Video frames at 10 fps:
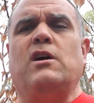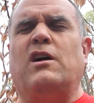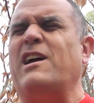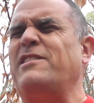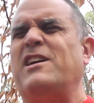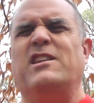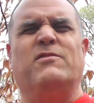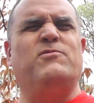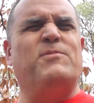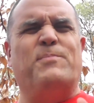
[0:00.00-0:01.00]
or not the end
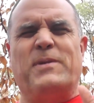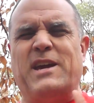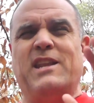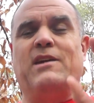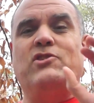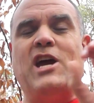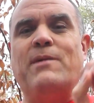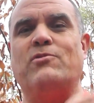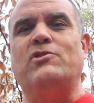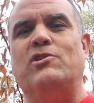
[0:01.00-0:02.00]
of, beginning of
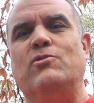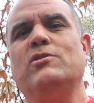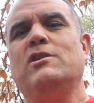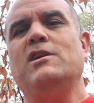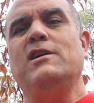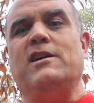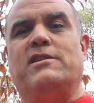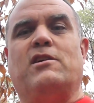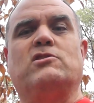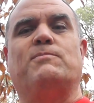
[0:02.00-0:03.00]
chapter 2,
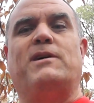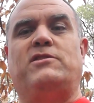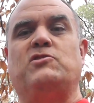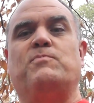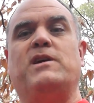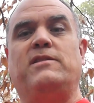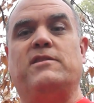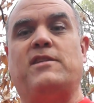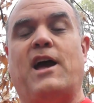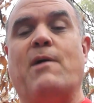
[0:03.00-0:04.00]
it talks about this being the
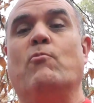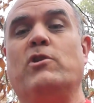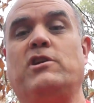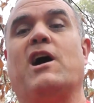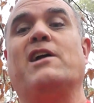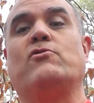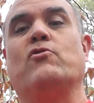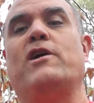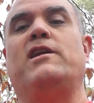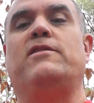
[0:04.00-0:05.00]
time when God
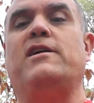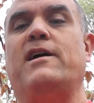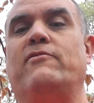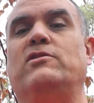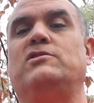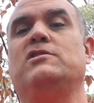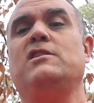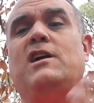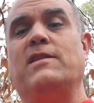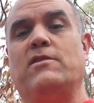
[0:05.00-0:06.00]
created the heavens
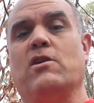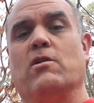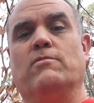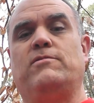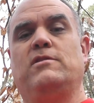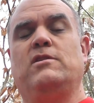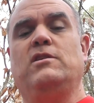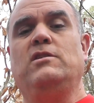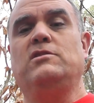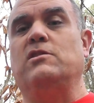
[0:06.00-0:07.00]
and the earth.
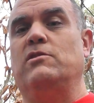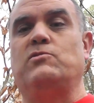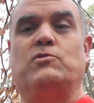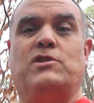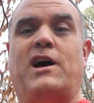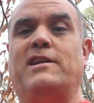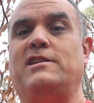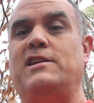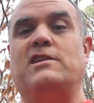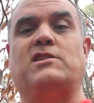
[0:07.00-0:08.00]
So this was not,
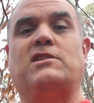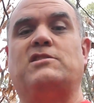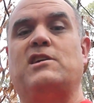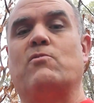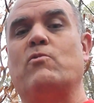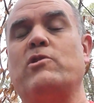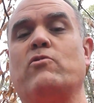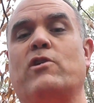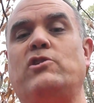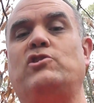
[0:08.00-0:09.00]
it does not say a
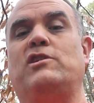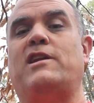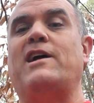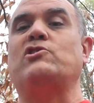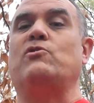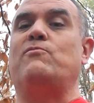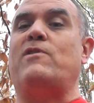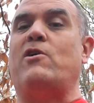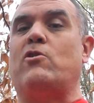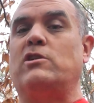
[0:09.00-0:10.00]
recreation, it actually
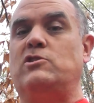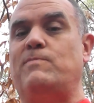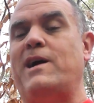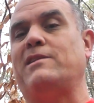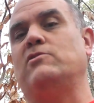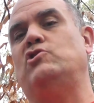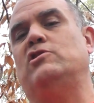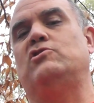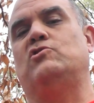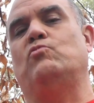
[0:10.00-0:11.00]
harkens back to
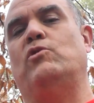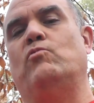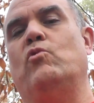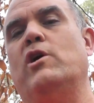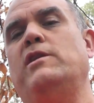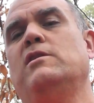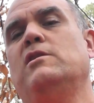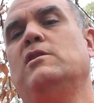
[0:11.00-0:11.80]
Genesis 1:1,